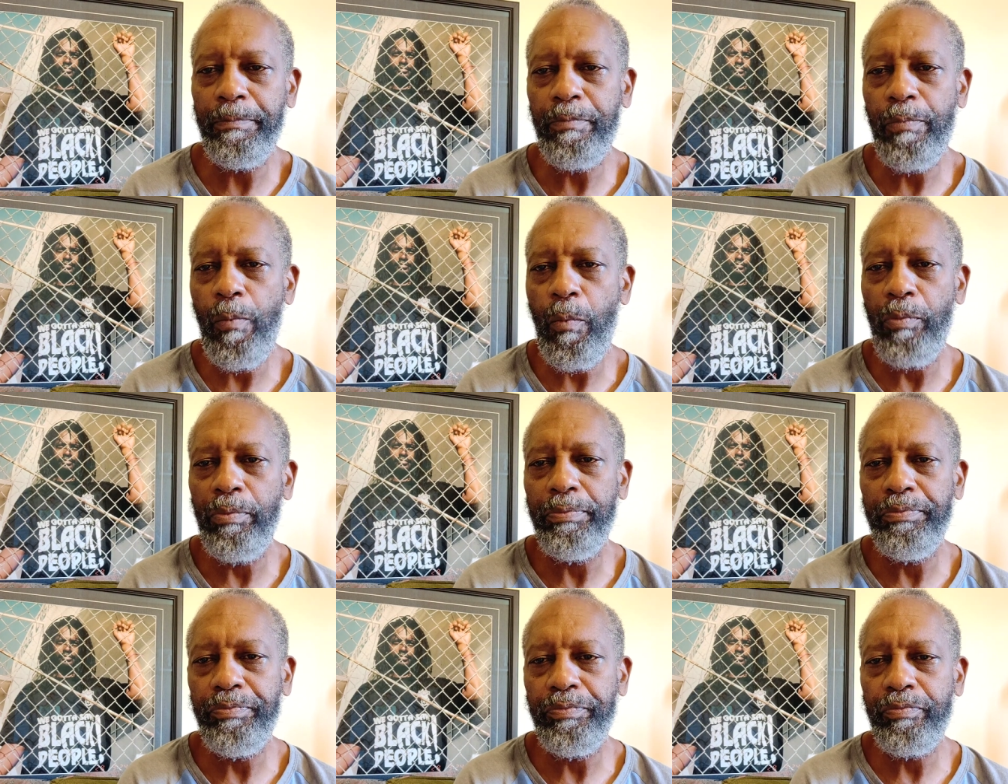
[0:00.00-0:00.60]
since
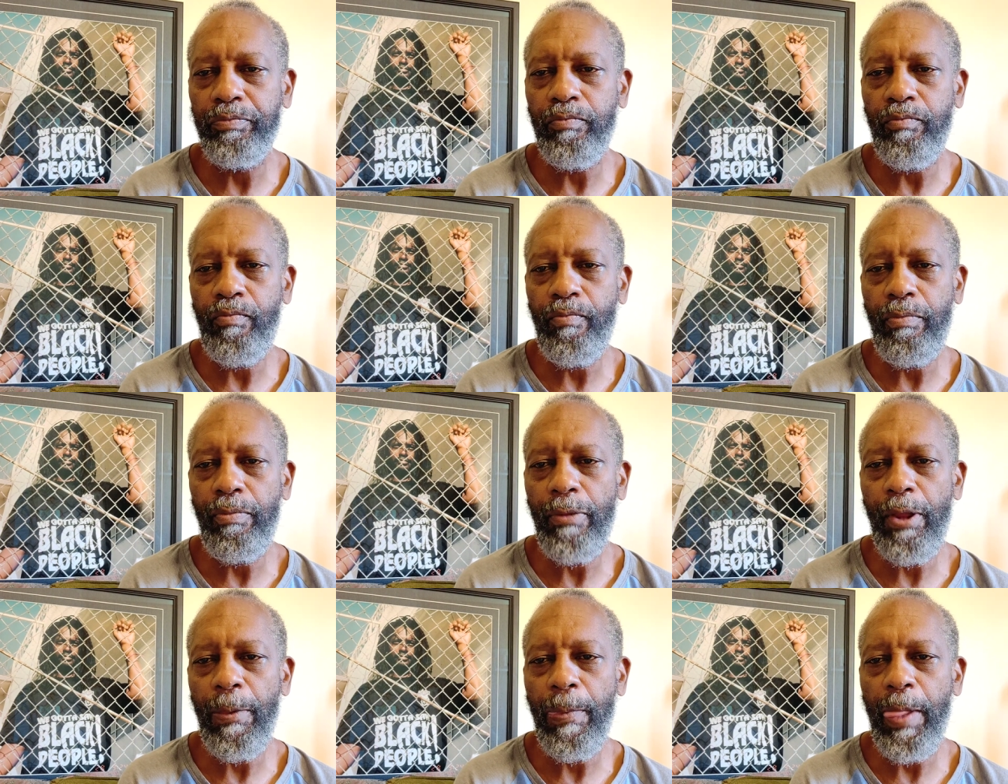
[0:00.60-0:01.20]
they they,
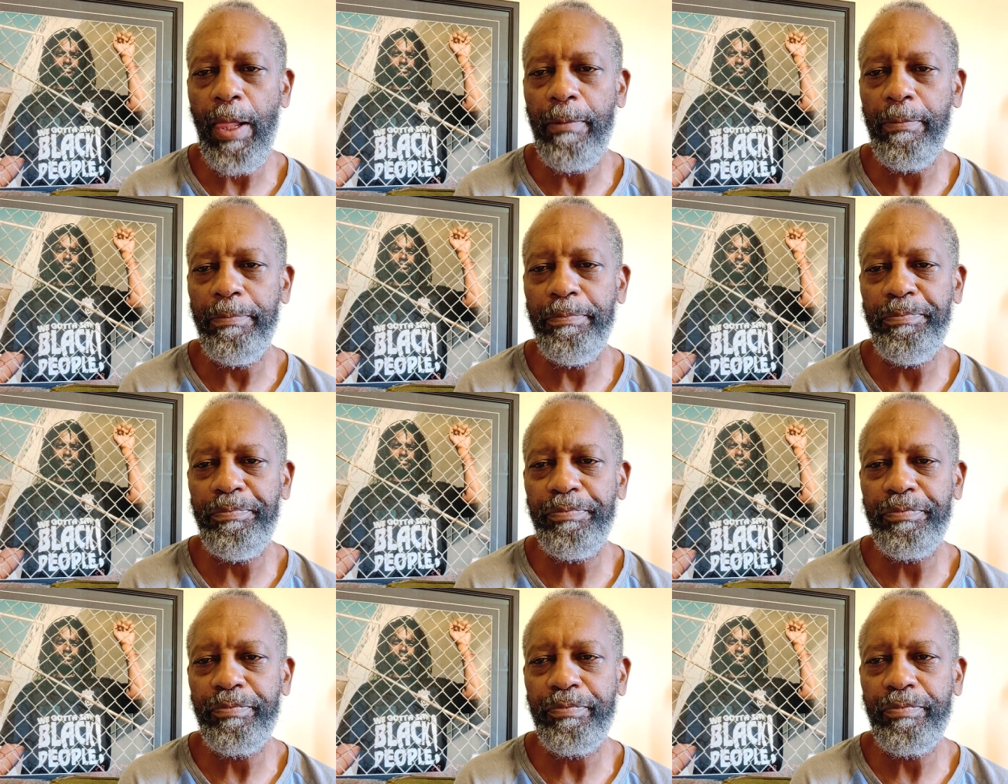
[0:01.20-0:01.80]
they, they, they
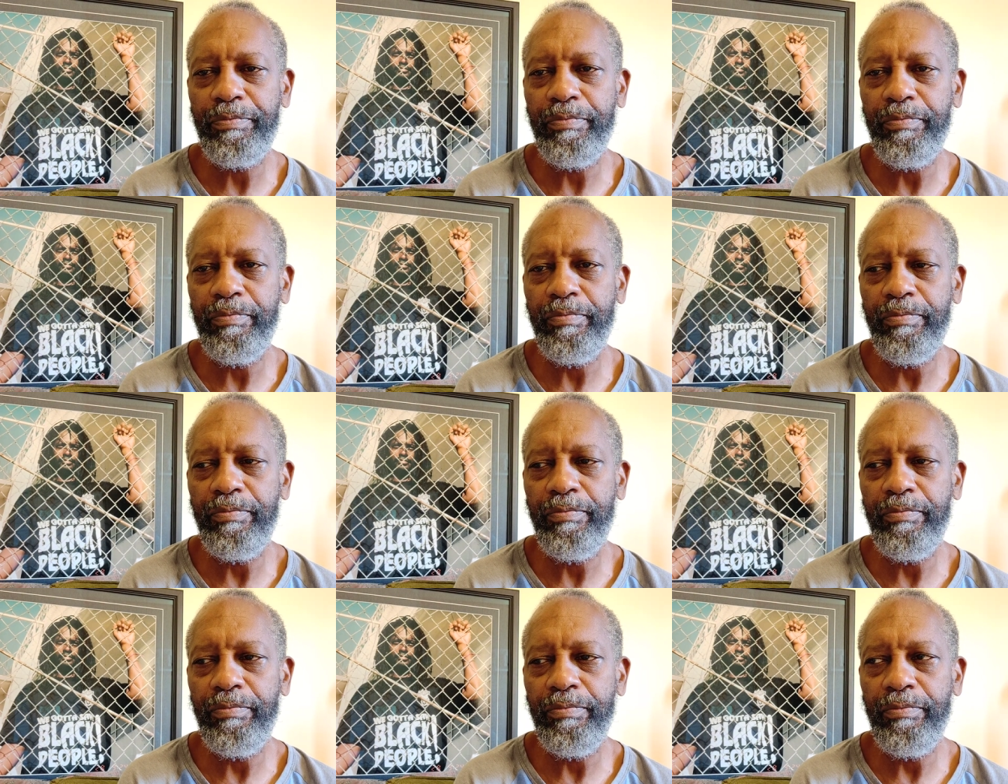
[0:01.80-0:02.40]
introduced this
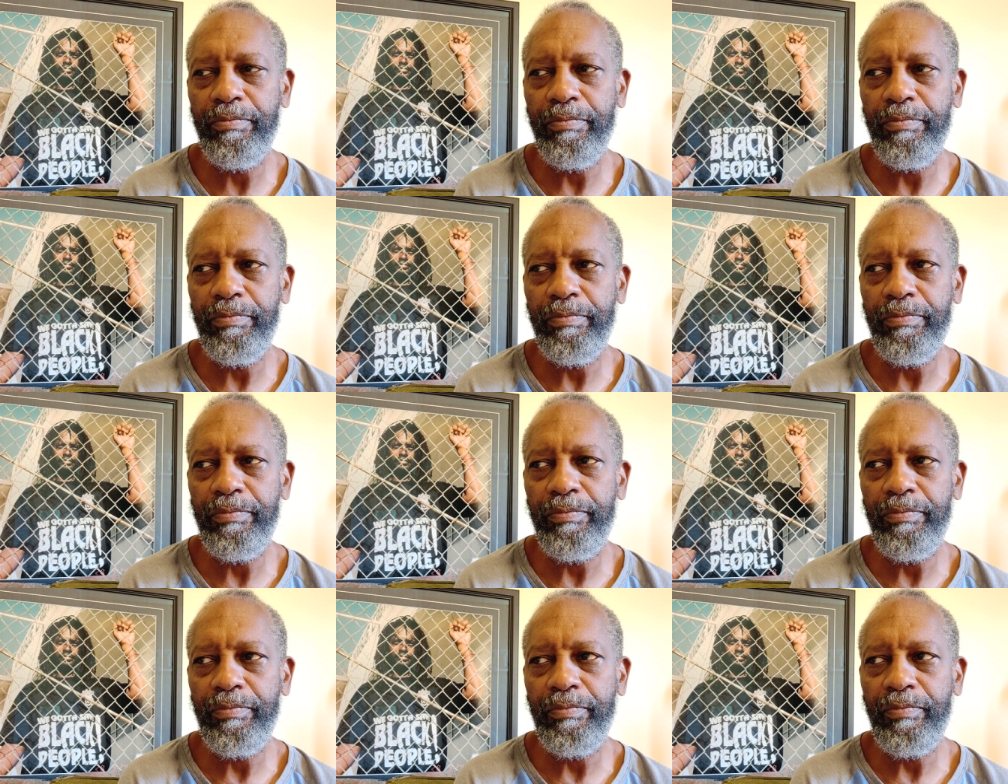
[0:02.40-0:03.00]

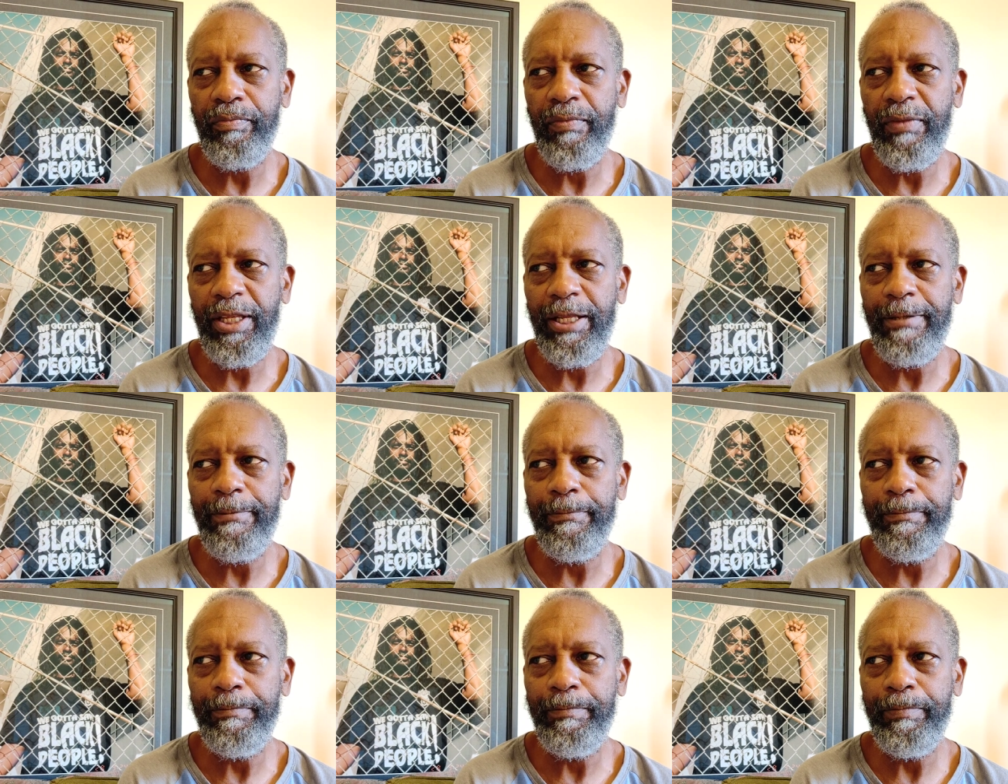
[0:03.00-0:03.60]
system, the new system
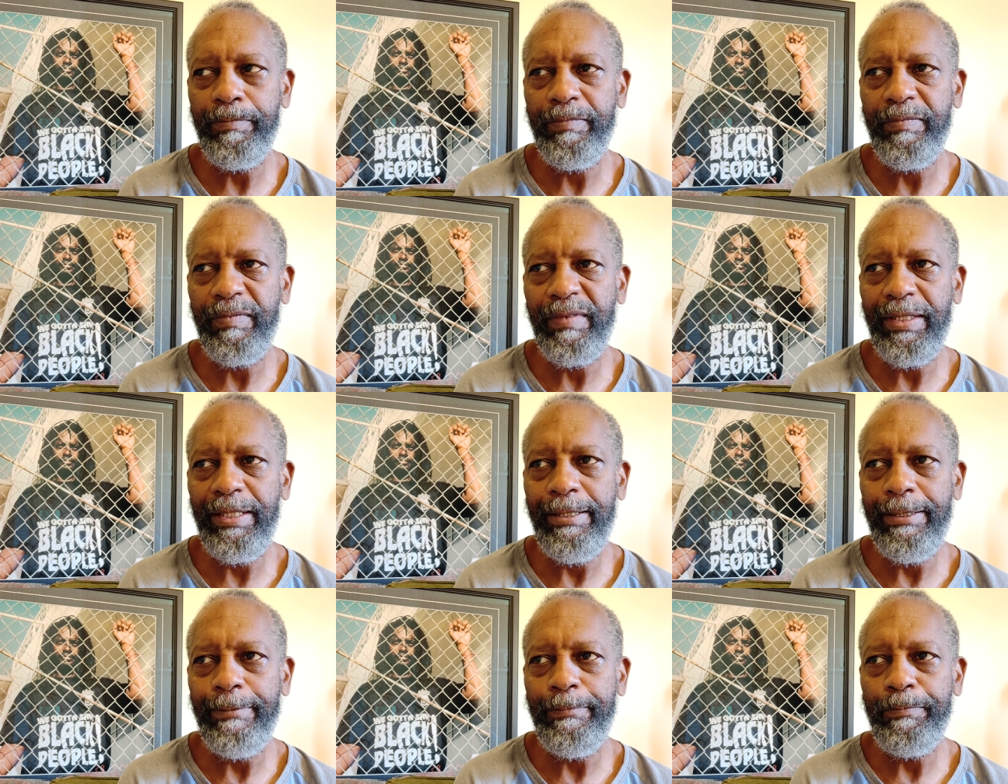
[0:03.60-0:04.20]
that they
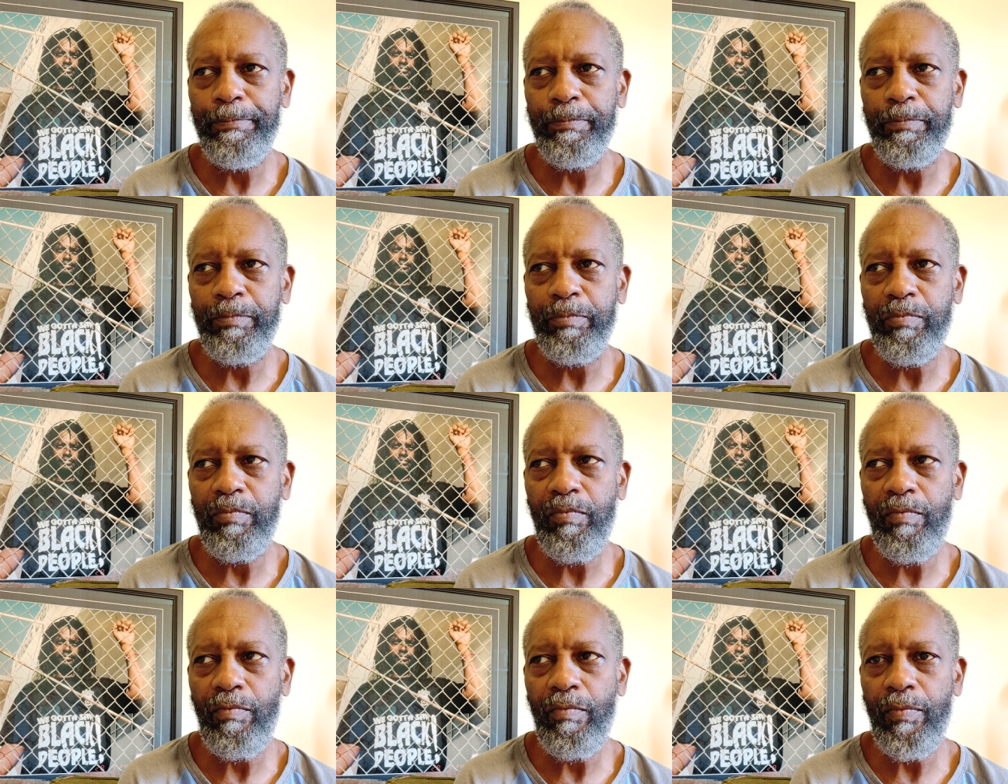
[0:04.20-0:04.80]
introduced
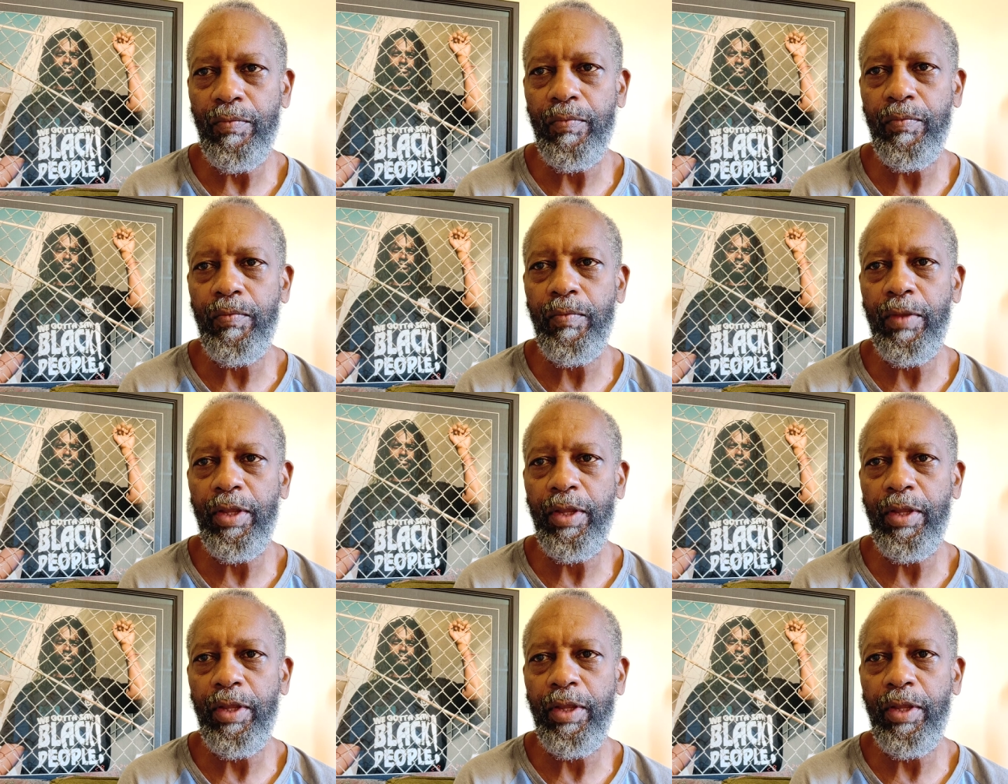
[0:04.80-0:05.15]
now, mm.